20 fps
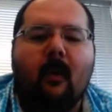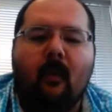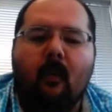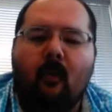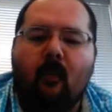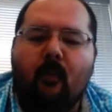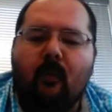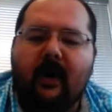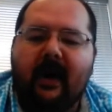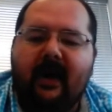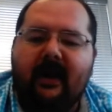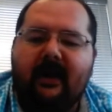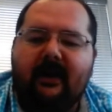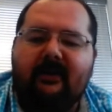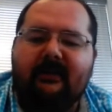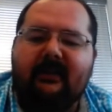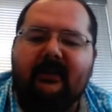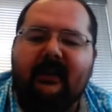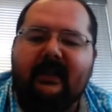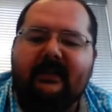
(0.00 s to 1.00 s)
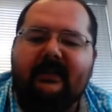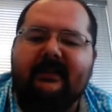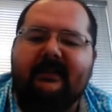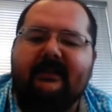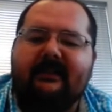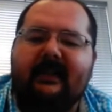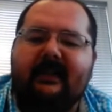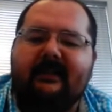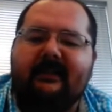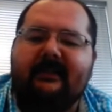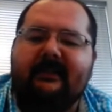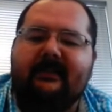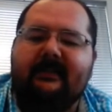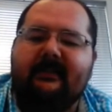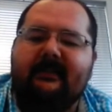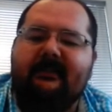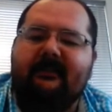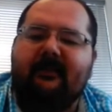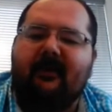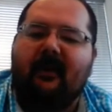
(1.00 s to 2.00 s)
Well, let's
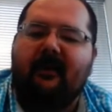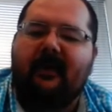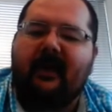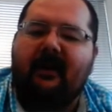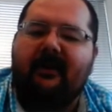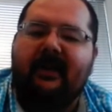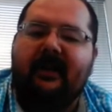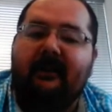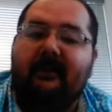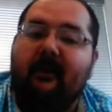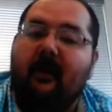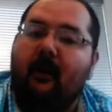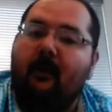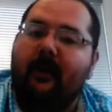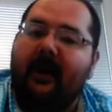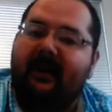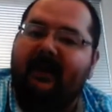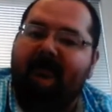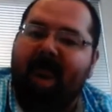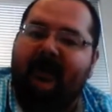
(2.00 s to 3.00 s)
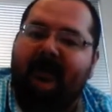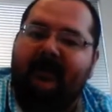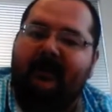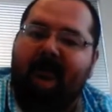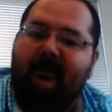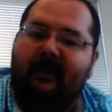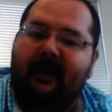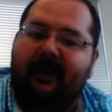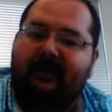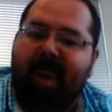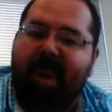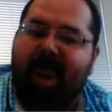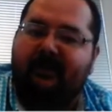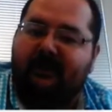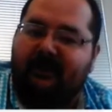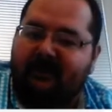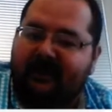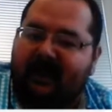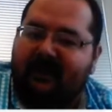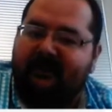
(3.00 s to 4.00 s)
scroll down here and oh wait a minute, we can
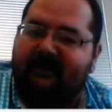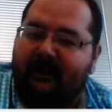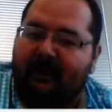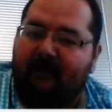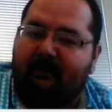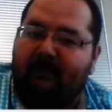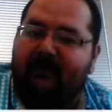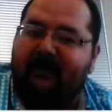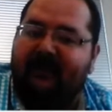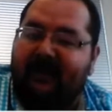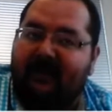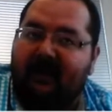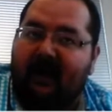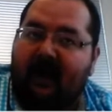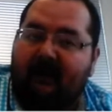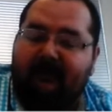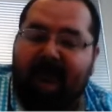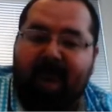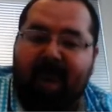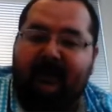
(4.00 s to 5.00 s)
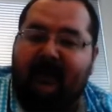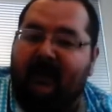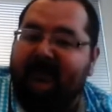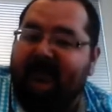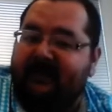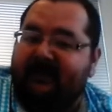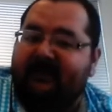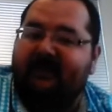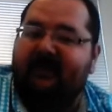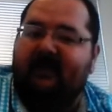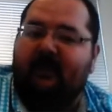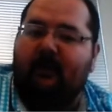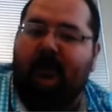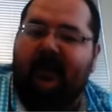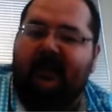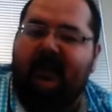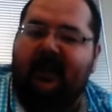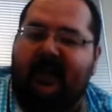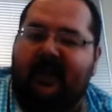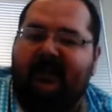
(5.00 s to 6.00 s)
choose that 0% offer because this is a
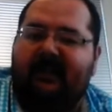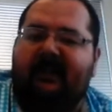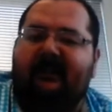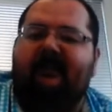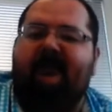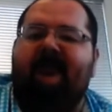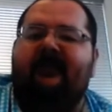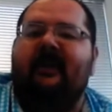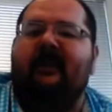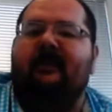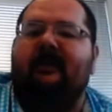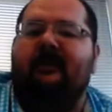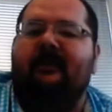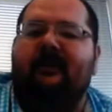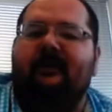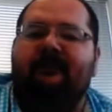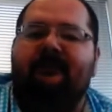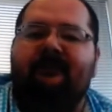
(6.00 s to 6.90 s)
2019 vehicle.